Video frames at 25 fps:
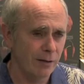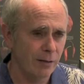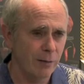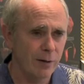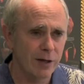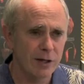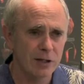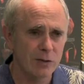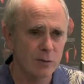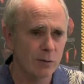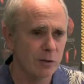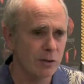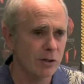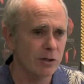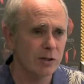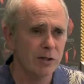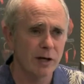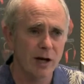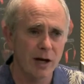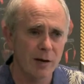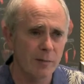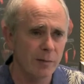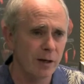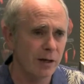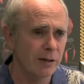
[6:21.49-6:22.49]
The rest were just
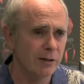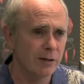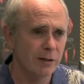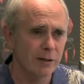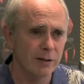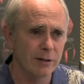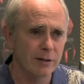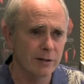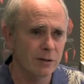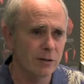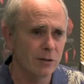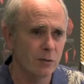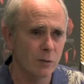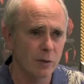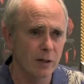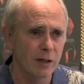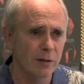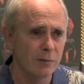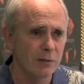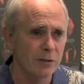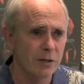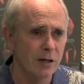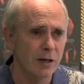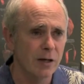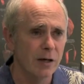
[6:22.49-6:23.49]
high maintenance
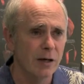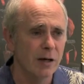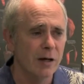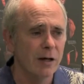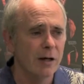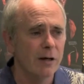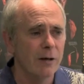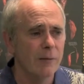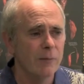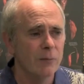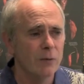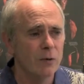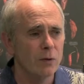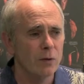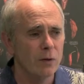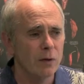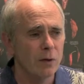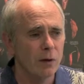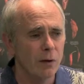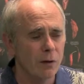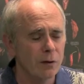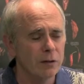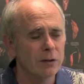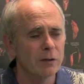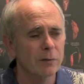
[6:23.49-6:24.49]
dweebs.
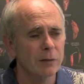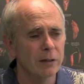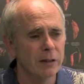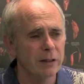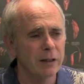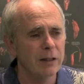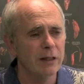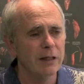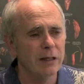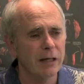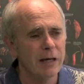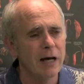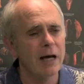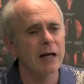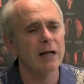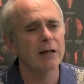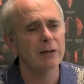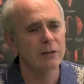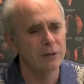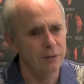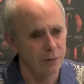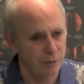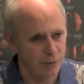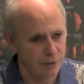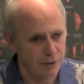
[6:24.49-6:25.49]
Ultimately, you got to
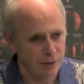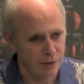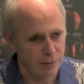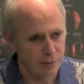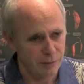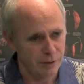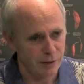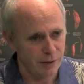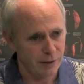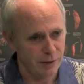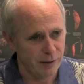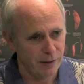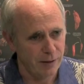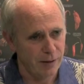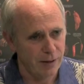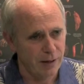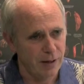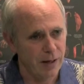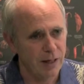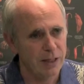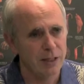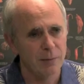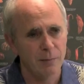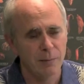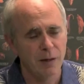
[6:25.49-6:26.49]
do something.
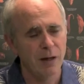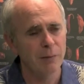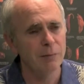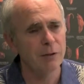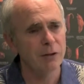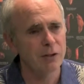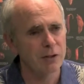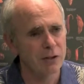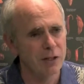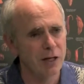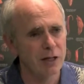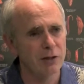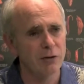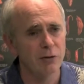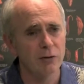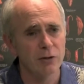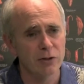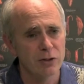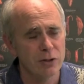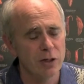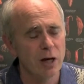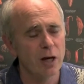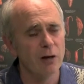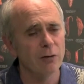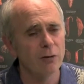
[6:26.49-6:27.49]
And the public sector
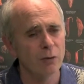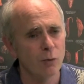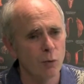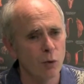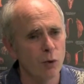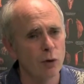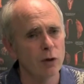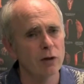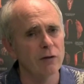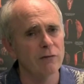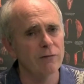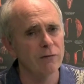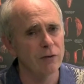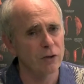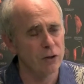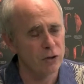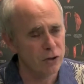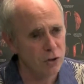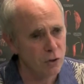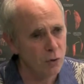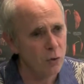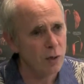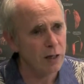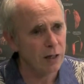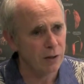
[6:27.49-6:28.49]
is not rewarded for
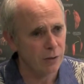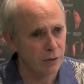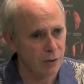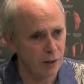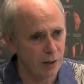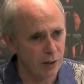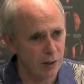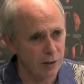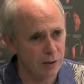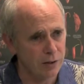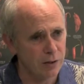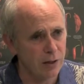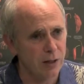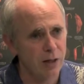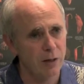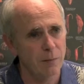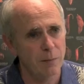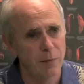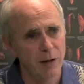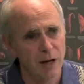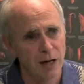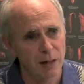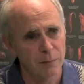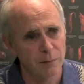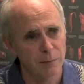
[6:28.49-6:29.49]
doing things that
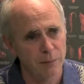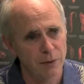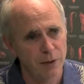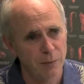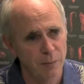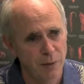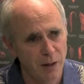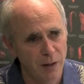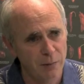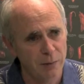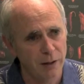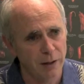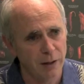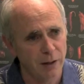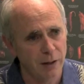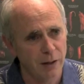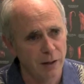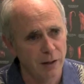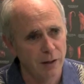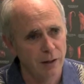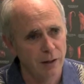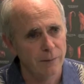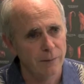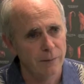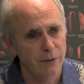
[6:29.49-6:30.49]
impact the public.
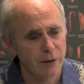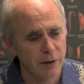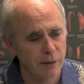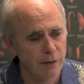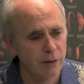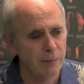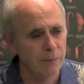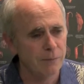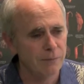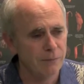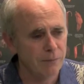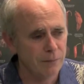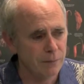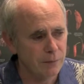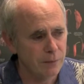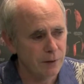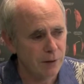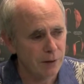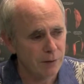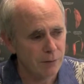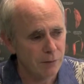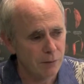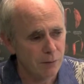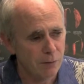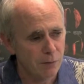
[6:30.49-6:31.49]

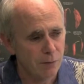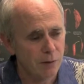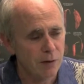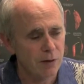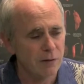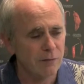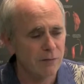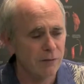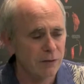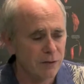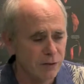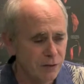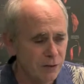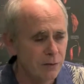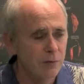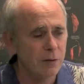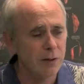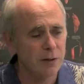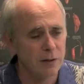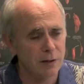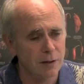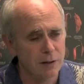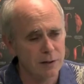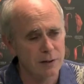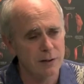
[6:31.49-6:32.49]
They're rewarded for
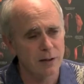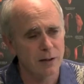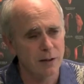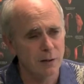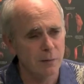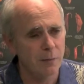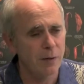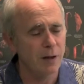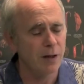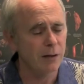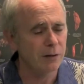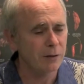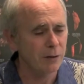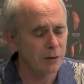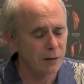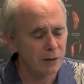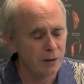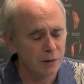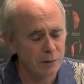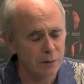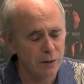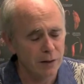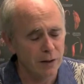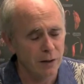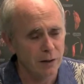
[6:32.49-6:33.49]
doing things that impact their
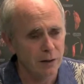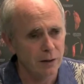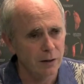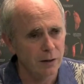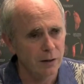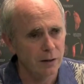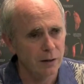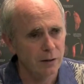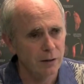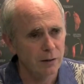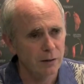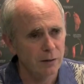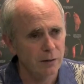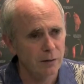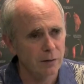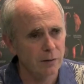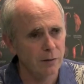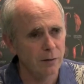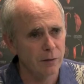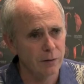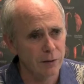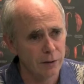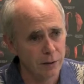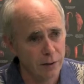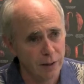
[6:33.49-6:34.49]
career
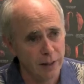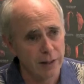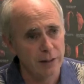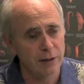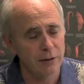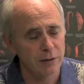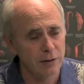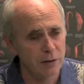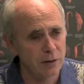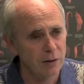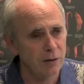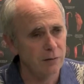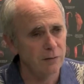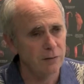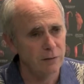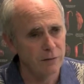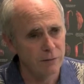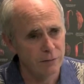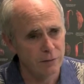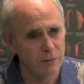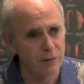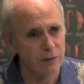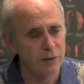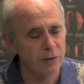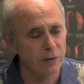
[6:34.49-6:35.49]
or their likelihood of
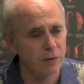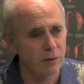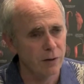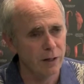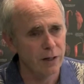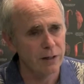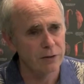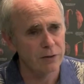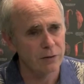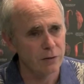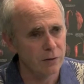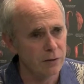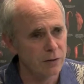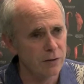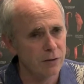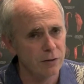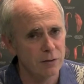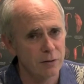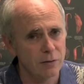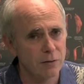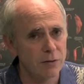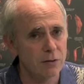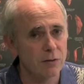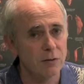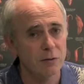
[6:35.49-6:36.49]
further grants or
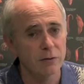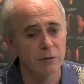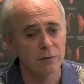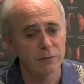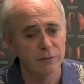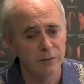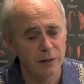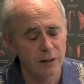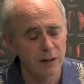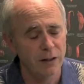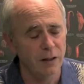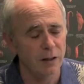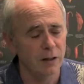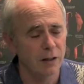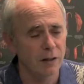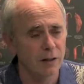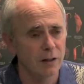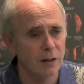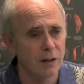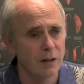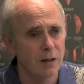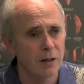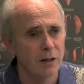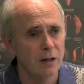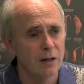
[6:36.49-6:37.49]
institutional funding.
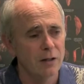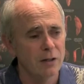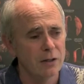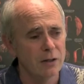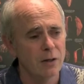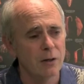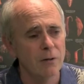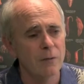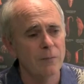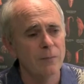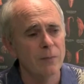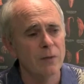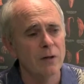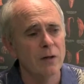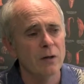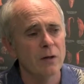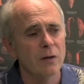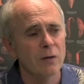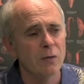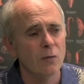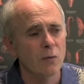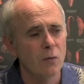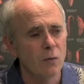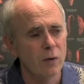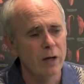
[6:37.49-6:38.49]
So
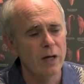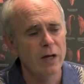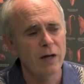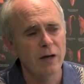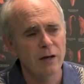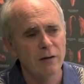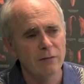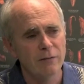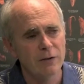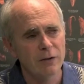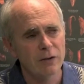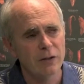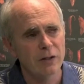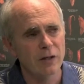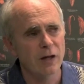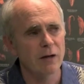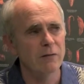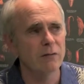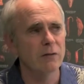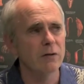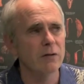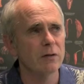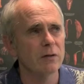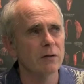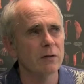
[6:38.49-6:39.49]
we have
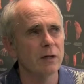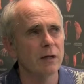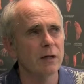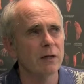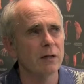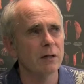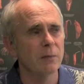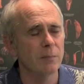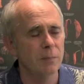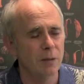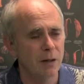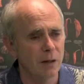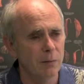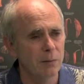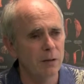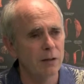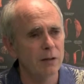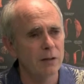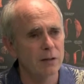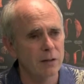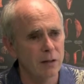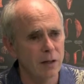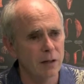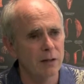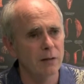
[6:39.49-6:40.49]
discovered that the
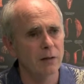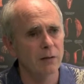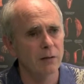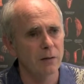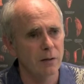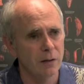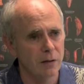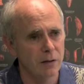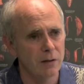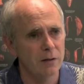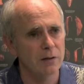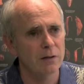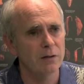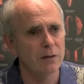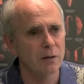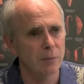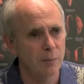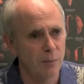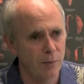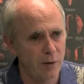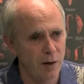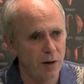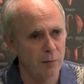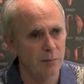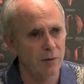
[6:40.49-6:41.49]
public sector is the
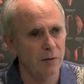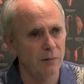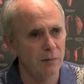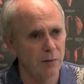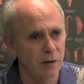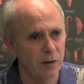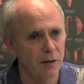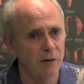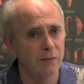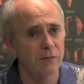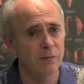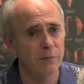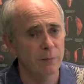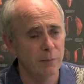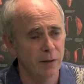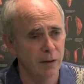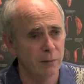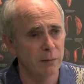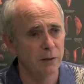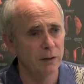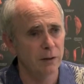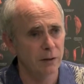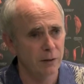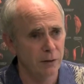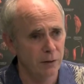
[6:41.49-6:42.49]
problem of
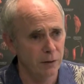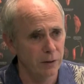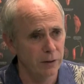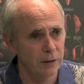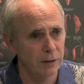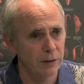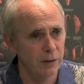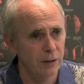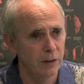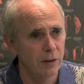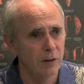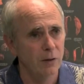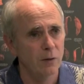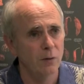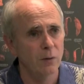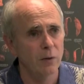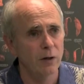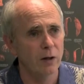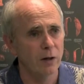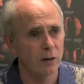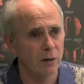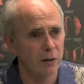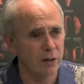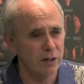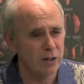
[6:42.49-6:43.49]
public good.
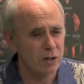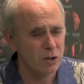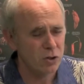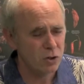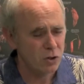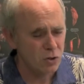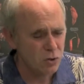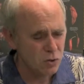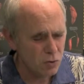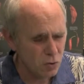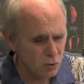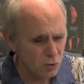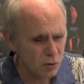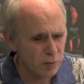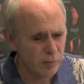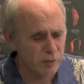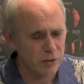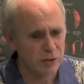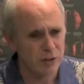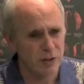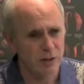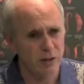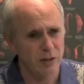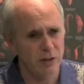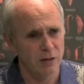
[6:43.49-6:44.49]
We are
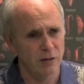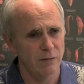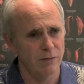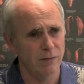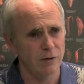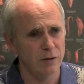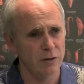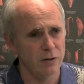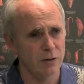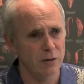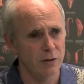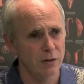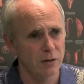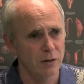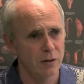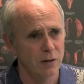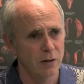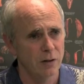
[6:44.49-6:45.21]
enormously inefficient.